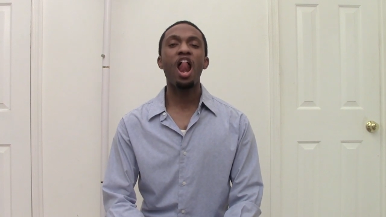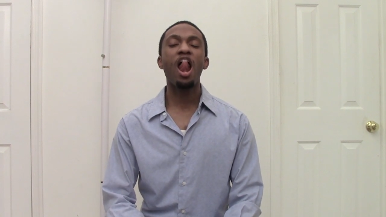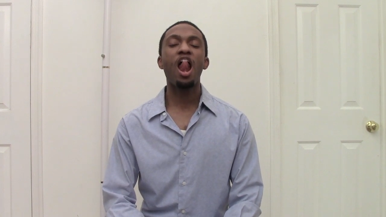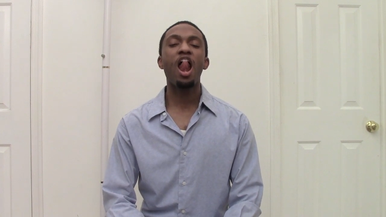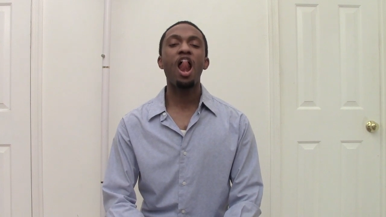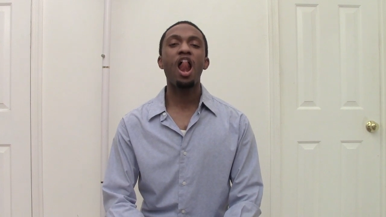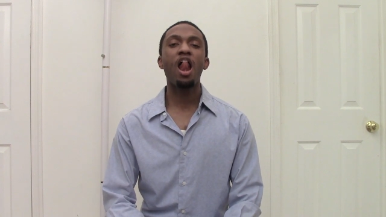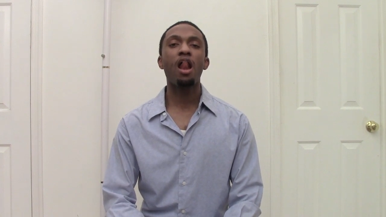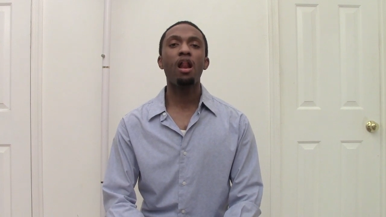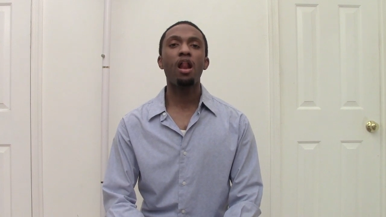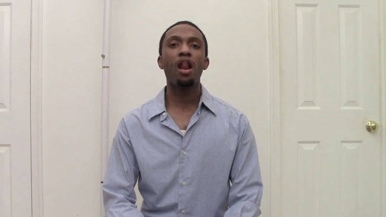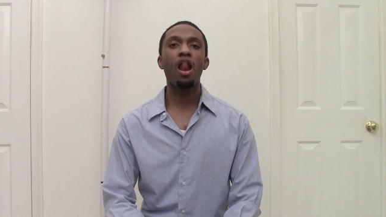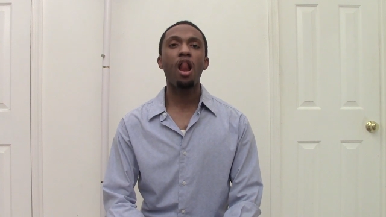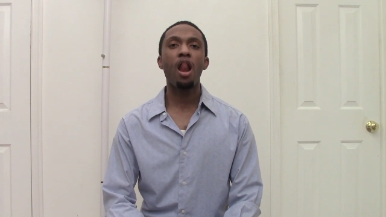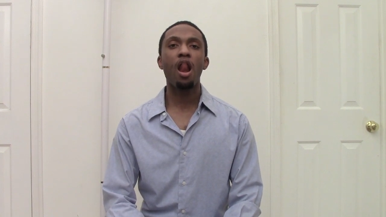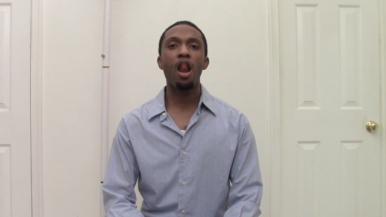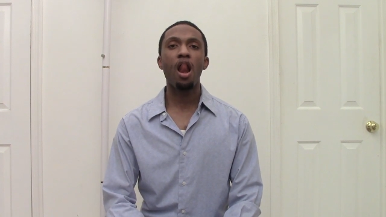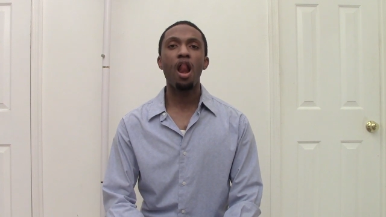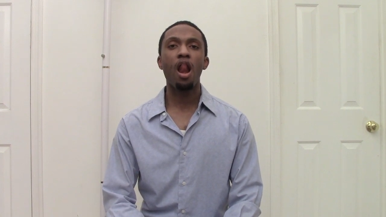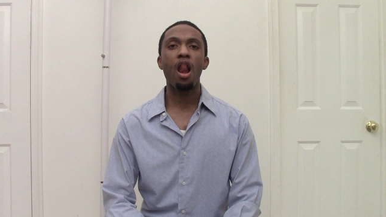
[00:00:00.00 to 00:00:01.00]

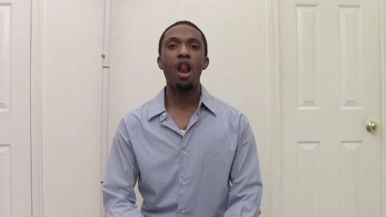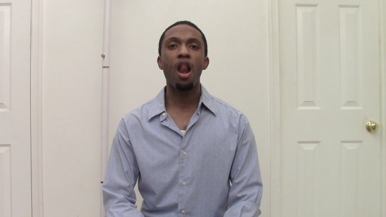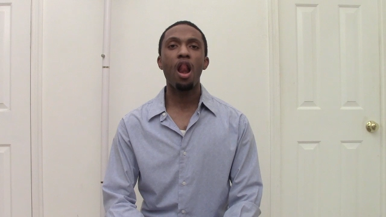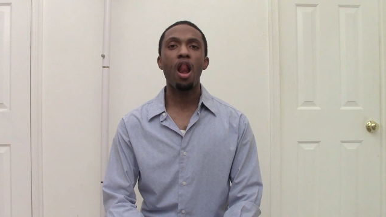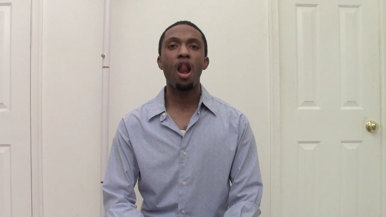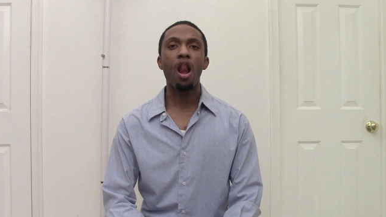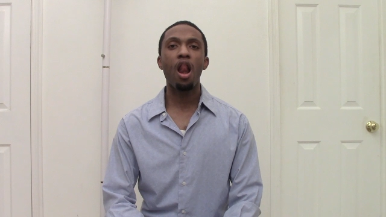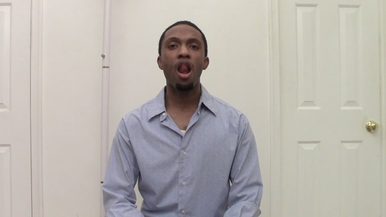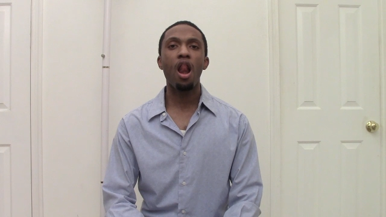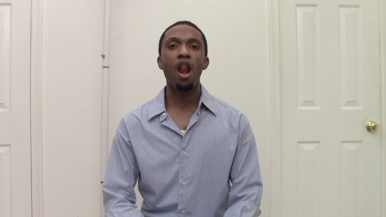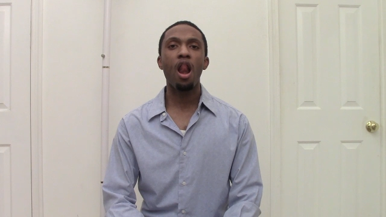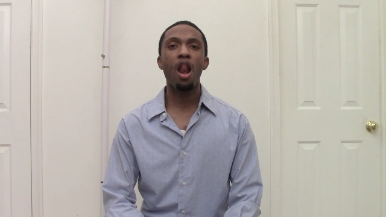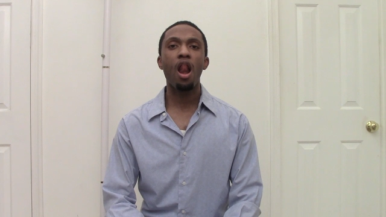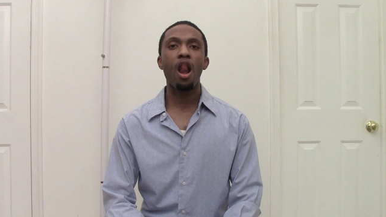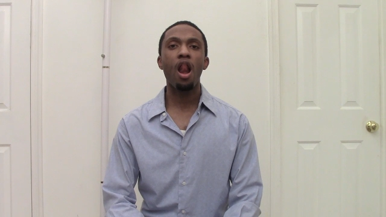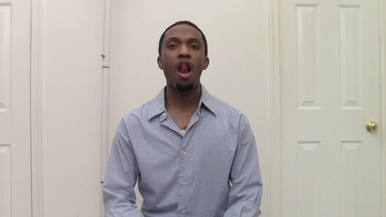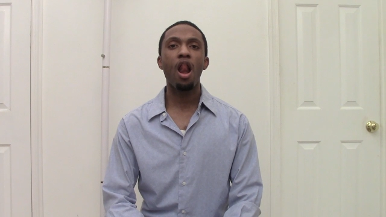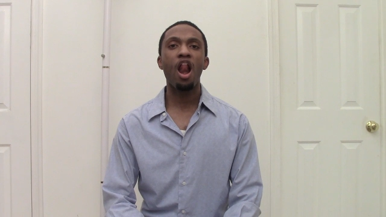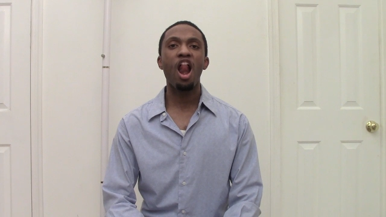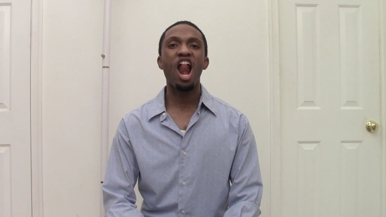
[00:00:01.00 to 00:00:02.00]

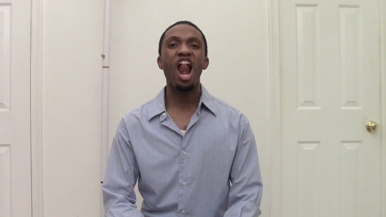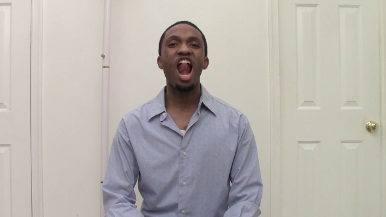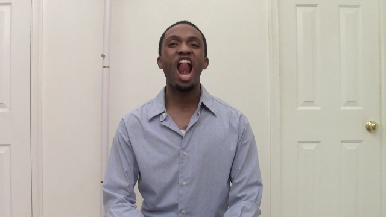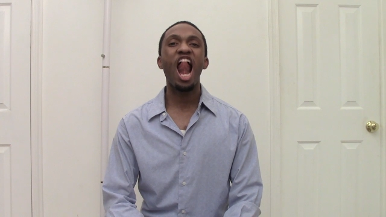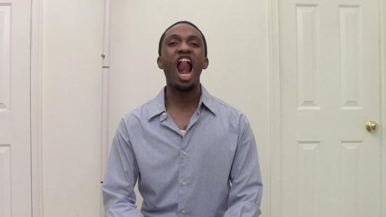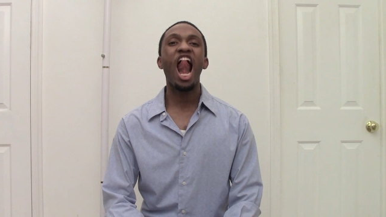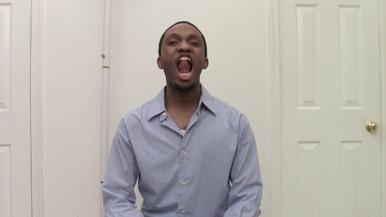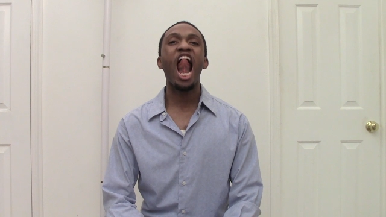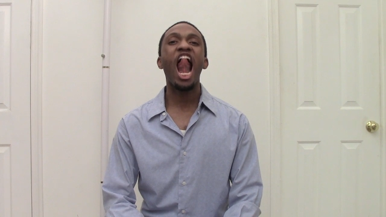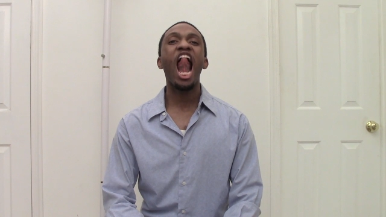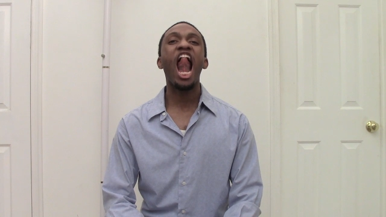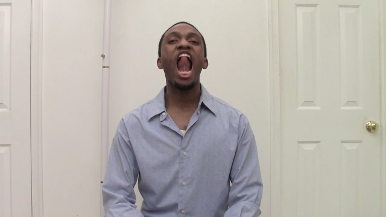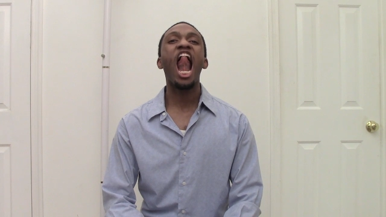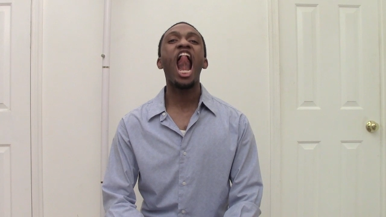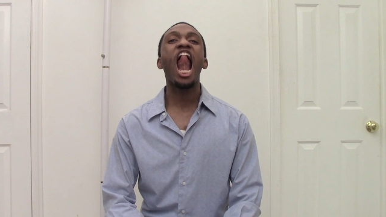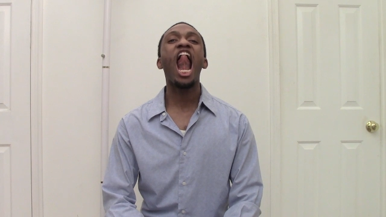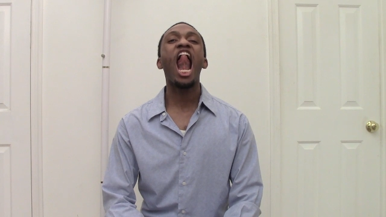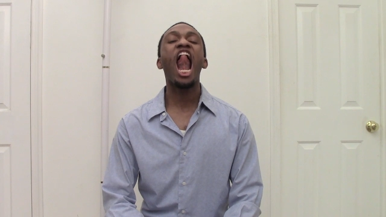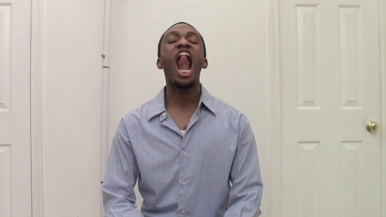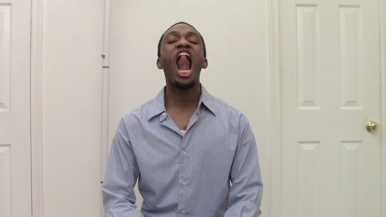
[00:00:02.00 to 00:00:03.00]

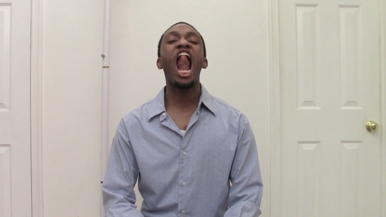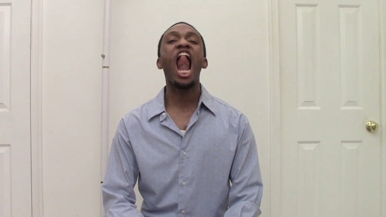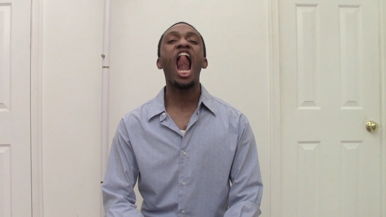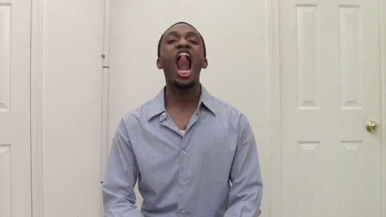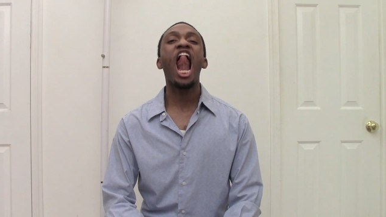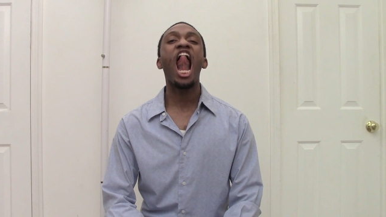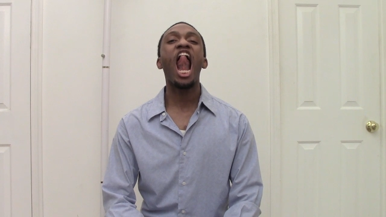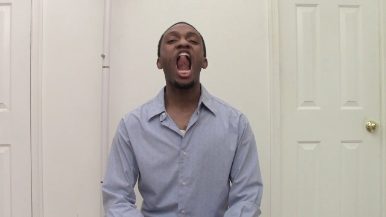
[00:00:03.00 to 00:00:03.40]
[no speech]